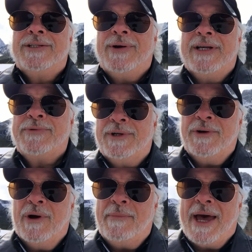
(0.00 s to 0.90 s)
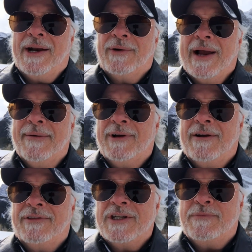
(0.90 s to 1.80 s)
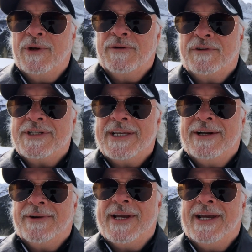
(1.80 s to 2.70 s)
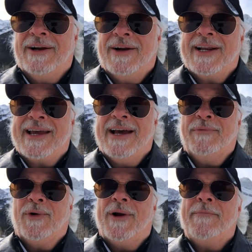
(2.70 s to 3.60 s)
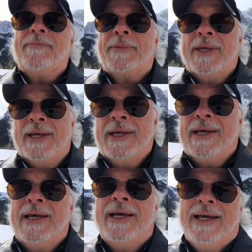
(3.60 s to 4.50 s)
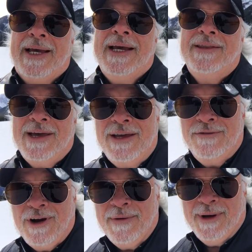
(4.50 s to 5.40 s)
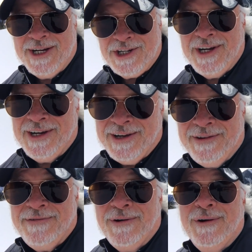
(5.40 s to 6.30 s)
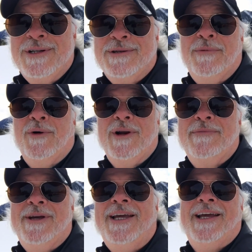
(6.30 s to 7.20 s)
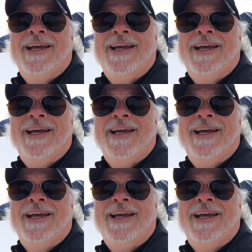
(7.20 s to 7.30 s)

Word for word: So as we do a panorama of this beautiful scenery here in Canmore, thank you very much for supporting me.